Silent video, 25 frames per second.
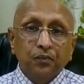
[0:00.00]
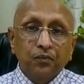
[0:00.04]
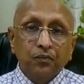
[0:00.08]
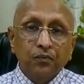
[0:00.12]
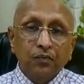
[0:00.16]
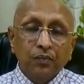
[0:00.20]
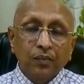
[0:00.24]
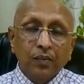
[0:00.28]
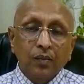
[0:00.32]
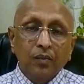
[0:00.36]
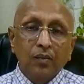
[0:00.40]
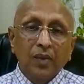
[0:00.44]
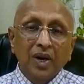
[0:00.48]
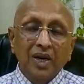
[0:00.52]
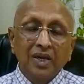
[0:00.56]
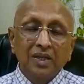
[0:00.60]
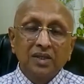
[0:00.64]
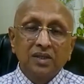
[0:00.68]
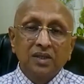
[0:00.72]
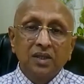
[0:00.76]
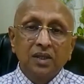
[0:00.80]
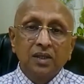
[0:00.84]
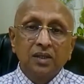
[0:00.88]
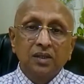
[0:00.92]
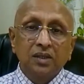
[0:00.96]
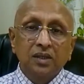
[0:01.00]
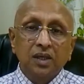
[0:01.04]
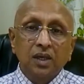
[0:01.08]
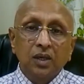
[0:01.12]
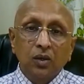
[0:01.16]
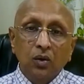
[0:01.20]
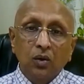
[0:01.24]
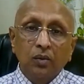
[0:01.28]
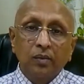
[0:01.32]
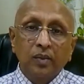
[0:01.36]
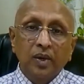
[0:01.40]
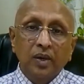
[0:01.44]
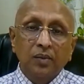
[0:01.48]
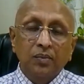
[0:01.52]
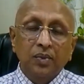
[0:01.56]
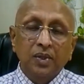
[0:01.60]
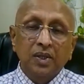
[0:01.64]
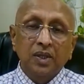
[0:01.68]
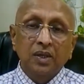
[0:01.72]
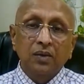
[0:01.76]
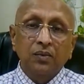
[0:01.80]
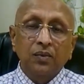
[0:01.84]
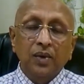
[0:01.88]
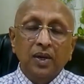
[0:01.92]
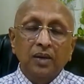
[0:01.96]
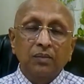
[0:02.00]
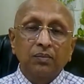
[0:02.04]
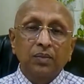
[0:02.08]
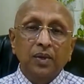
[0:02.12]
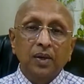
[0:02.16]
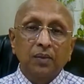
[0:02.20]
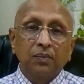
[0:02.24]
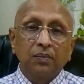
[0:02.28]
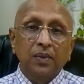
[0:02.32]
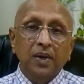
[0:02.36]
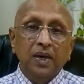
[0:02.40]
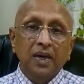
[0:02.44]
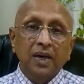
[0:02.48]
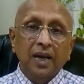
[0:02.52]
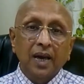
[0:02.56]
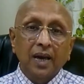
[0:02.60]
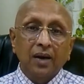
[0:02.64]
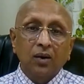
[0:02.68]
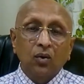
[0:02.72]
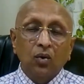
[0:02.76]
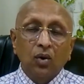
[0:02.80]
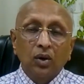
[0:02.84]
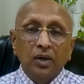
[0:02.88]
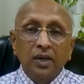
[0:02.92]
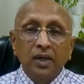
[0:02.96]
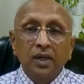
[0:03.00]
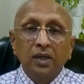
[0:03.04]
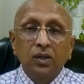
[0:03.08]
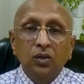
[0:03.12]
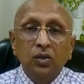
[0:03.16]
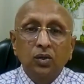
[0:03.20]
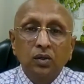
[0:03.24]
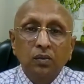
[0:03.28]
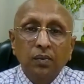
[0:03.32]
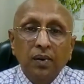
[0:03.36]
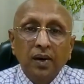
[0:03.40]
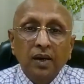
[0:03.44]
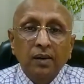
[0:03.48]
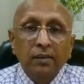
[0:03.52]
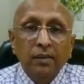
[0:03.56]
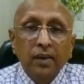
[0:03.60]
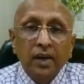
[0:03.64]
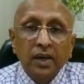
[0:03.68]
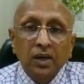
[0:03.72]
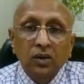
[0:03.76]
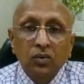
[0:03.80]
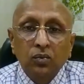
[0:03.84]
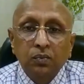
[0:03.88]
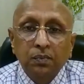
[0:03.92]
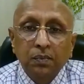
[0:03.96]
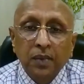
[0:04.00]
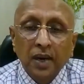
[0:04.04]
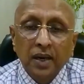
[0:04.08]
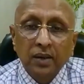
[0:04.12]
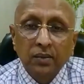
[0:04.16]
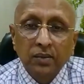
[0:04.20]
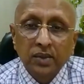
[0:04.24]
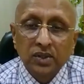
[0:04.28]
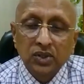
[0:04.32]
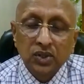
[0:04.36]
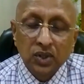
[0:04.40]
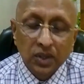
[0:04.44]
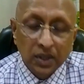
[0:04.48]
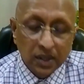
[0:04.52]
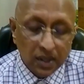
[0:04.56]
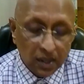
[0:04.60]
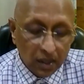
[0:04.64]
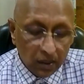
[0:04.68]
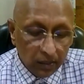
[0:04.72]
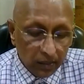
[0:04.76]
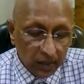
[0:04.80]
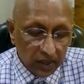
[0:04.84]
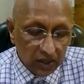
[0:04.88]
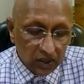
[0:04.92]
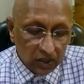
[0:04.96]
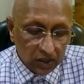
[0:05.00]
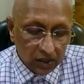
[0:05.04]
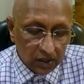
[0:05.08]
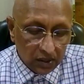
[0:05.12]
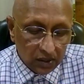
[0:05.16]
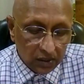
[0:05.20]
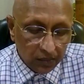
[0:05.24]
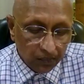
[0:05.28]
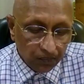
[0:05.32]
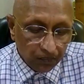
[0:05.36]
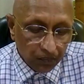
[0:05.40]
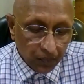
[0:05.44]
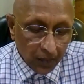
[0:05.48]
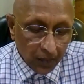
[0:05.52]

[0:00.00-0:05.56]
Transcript: medicines in homeopathy when prepared according to the pharmaceutical methods.